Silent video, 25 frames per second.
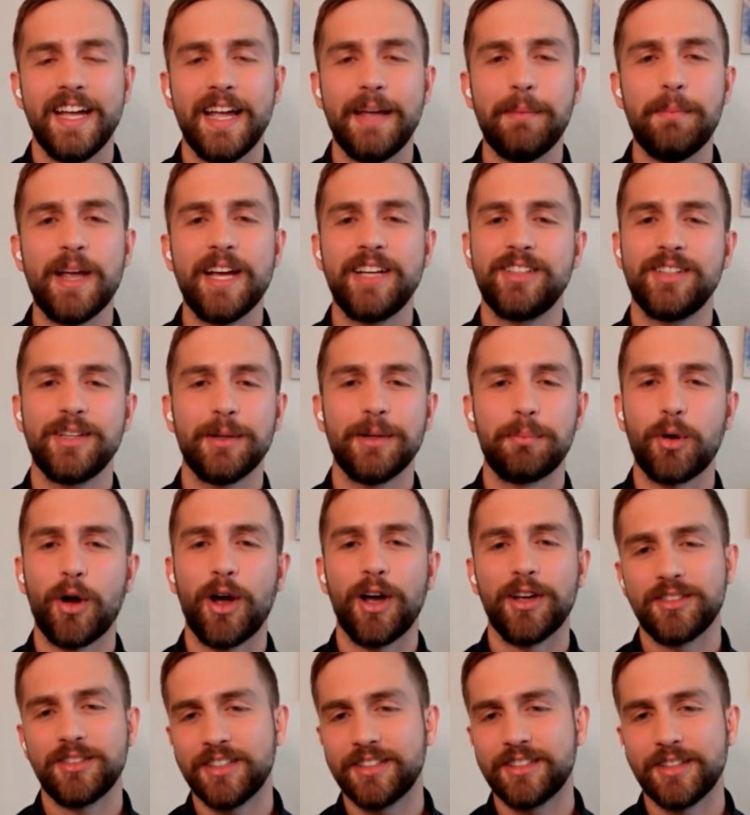makes the
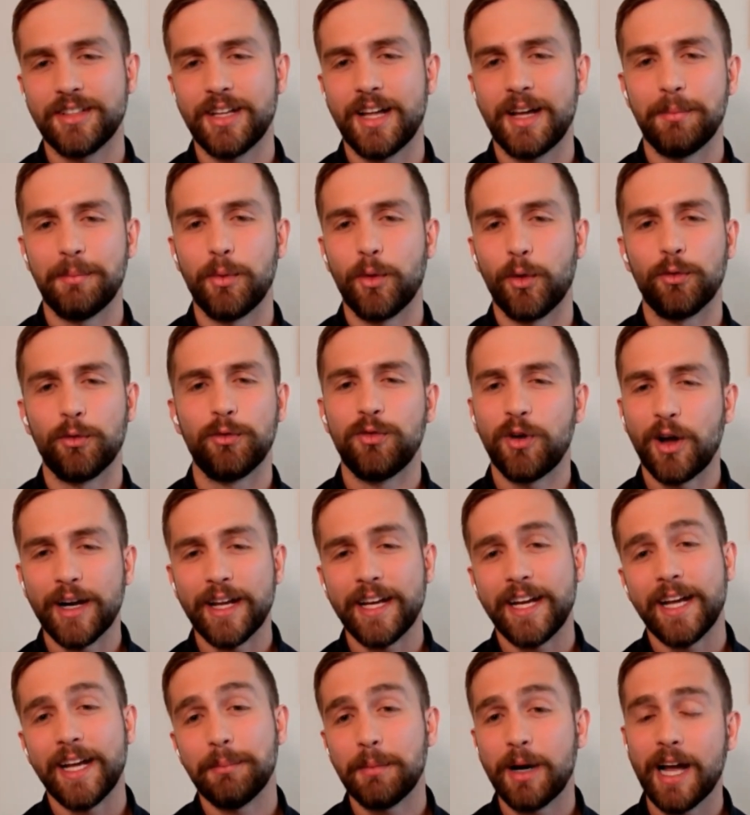process a lot more
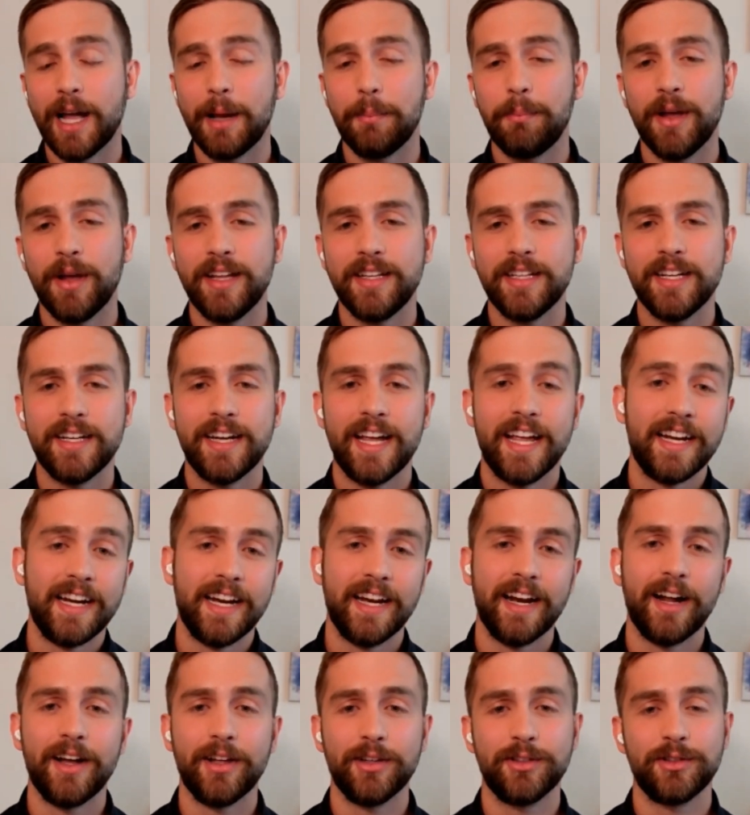funny in my opinion, and
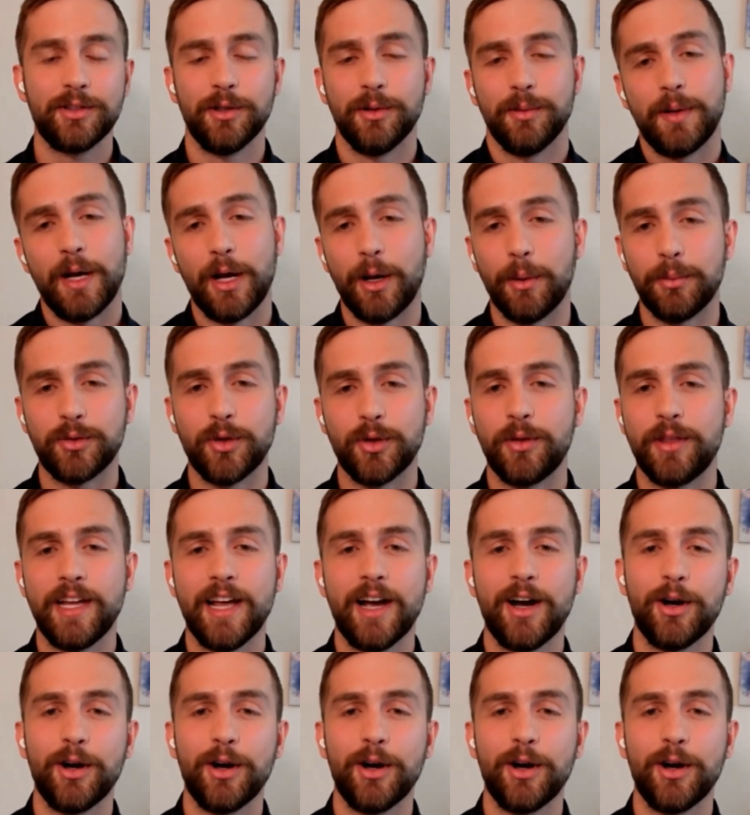it also helps with the